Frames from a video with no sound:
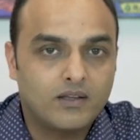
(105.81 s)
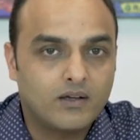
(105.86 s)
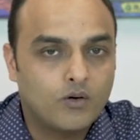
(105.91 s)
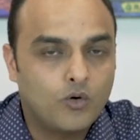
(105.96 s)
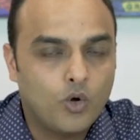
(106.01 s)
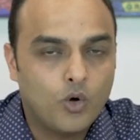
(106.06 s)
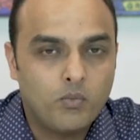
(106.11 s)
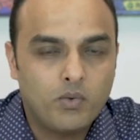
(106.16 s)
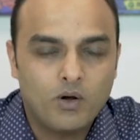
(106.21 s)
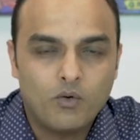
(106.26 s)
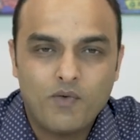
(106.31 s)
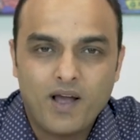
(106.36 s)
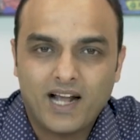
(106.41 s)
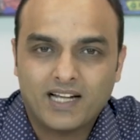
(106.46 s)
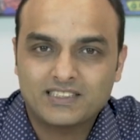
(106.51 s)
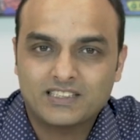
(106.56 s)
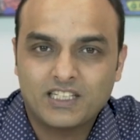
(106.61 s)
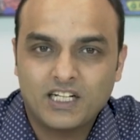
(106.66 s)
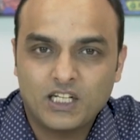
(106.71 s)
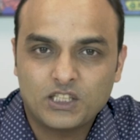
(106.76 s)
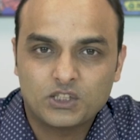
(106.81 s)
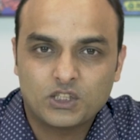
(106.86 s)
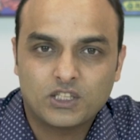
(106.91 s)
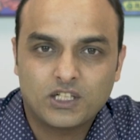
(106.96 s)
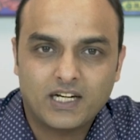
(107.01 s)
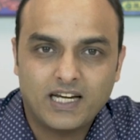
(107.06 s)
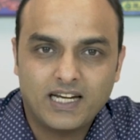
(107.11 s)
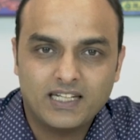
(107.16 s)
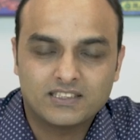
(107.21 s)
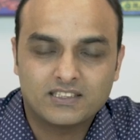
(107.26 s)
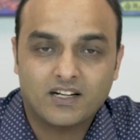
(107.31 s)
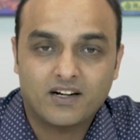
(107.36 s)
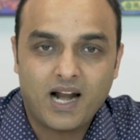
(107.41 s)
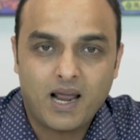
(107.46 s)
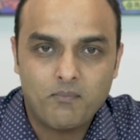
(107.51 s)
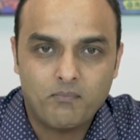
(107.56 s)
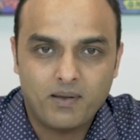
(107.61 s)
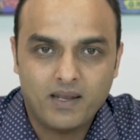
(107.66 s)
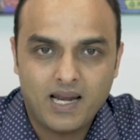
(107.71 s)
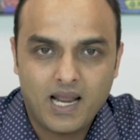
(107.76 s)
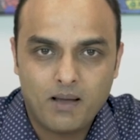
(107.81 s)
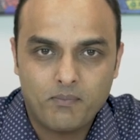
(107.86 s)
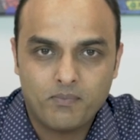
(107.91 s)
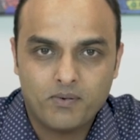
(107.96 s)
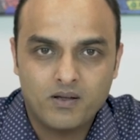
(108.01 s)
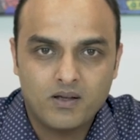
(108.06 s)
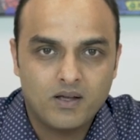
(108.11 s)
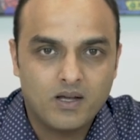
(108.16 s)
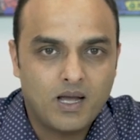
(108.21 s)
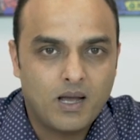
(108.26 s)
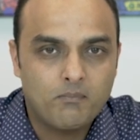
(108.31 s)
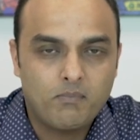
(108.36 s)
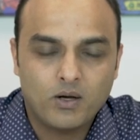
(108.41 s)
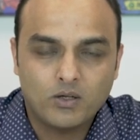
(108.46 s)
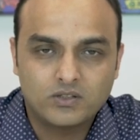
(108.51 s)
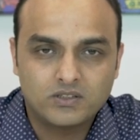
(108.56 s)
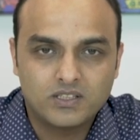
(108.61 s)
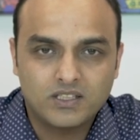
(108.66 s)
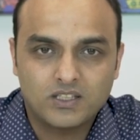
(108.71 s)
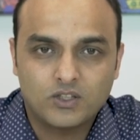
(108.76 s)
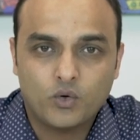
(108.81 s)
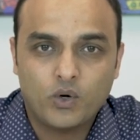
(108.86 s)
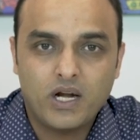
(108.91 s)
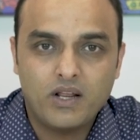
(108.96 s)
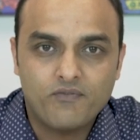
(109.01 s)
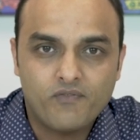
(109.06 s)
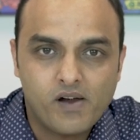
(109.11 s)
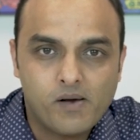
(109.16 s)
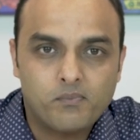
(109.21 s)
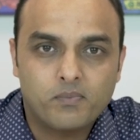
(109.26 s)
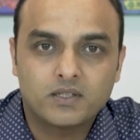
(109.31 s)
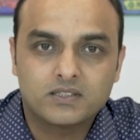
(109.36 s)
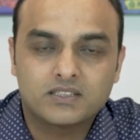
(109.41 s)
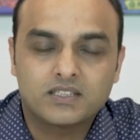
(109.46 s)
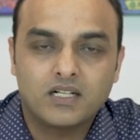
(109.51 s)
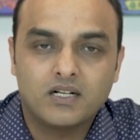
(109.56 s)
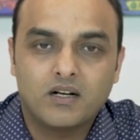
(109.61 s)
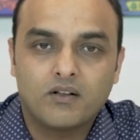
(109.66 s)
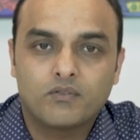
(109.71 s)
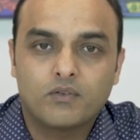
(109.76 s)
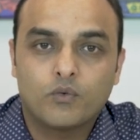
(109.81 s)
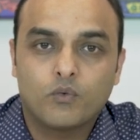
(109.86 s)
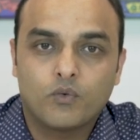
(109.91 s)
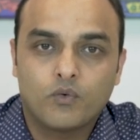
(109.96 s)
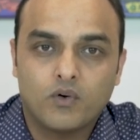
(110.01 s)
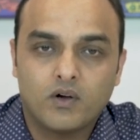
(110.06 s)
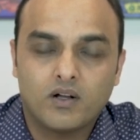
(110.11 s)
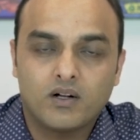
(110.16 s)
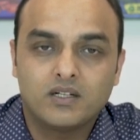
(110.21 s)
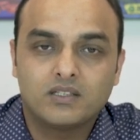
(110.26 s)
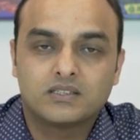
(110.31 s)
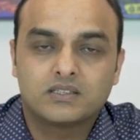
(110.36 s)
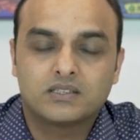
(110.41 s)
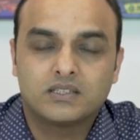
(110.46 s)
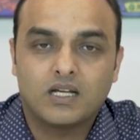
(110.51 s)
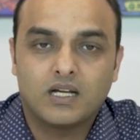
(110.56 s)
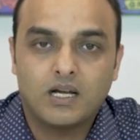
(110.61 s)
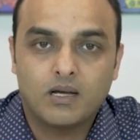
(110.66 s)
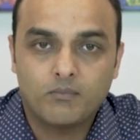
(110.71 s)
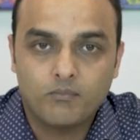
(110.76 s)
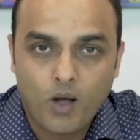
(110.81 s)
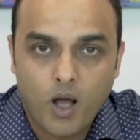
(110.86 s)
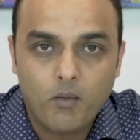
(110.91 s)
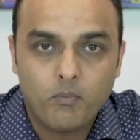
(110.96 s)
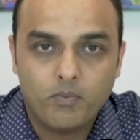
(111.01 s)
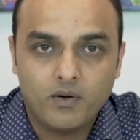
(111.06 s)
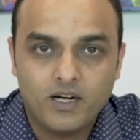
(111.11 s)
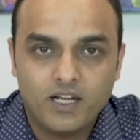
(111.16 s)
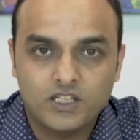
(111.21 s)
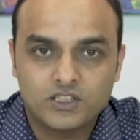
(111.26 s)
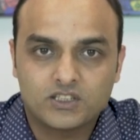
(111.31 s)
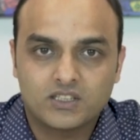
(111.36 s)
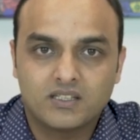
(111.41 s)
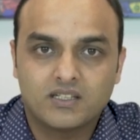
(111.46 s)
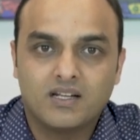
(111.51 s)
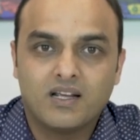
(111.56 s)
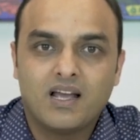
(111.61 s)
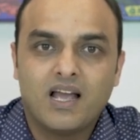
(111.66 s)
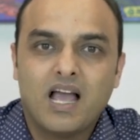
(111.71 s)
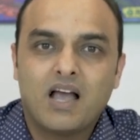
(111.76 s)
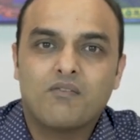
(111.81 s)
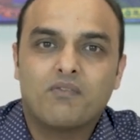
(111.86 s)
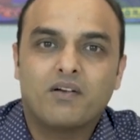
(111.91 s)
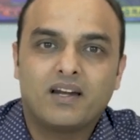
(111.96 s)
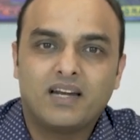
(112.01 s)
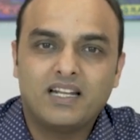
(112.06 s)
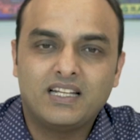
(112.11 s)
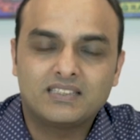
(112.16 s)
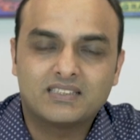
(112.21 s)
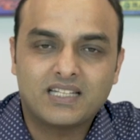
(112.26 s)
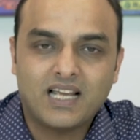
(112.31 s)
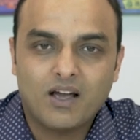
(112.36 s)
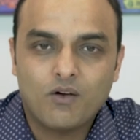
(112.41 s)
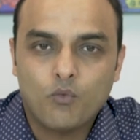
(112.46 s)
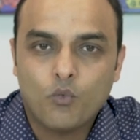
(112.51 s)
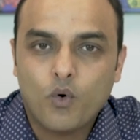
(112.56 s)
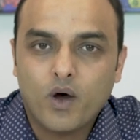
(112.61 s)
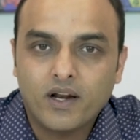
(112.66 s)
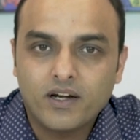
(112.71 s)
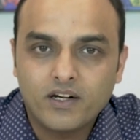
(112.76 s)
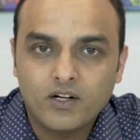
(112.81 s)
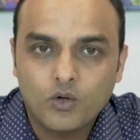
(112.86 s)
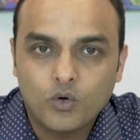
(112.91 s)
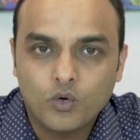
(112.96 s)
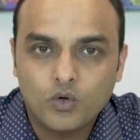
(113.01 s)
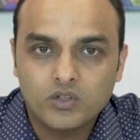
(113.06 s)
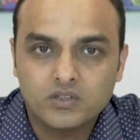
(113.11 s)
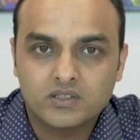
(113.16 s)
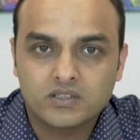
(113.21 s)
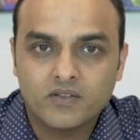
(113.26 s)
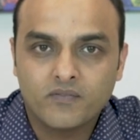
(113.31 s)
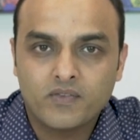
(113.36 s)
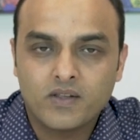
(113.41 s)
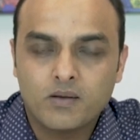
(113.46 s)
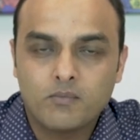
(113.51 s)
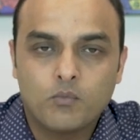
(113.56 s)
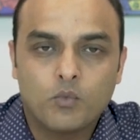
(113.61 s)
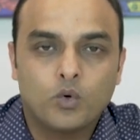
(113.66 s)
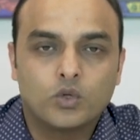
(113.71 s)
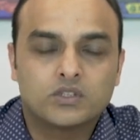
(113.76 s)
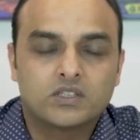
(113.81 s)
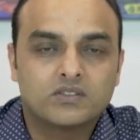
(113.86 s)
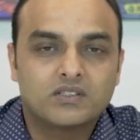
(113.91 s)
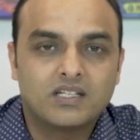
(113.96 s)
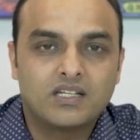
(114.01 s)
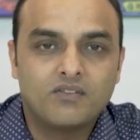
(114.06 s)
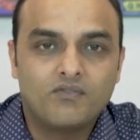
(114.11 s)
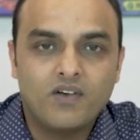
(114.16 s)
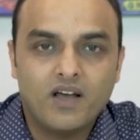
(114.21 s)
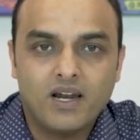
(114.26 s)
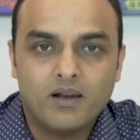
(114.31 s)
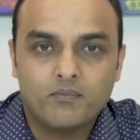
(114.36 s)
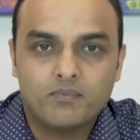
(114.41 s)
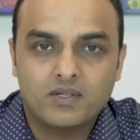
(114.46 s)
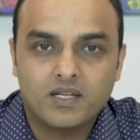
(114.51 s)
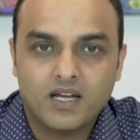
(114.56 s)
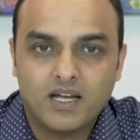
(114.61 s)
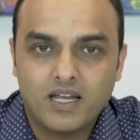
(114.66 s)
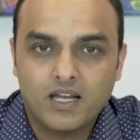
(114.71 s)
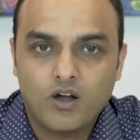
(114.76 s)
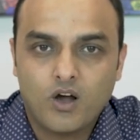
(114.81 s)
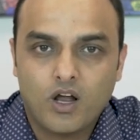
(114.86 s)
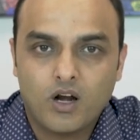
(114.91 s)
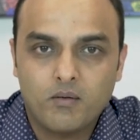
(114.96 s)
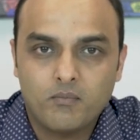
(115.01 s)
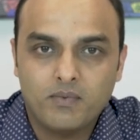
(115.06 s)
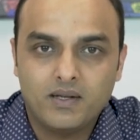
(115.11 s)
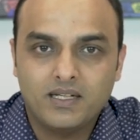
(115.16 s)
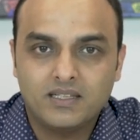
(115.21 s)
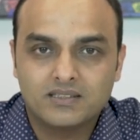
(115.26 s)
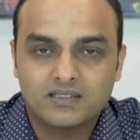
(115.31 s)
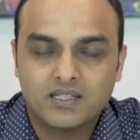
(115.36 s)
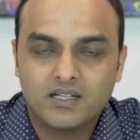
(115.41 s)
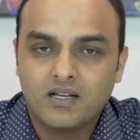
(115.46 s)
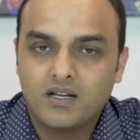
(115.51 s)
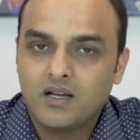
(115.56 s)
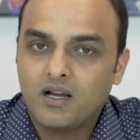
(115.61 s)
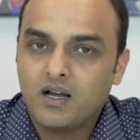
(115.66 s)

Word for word: The global vaccination rates are ramping up. About 25% of the world's population have at least have one dose. Most of the developed economies,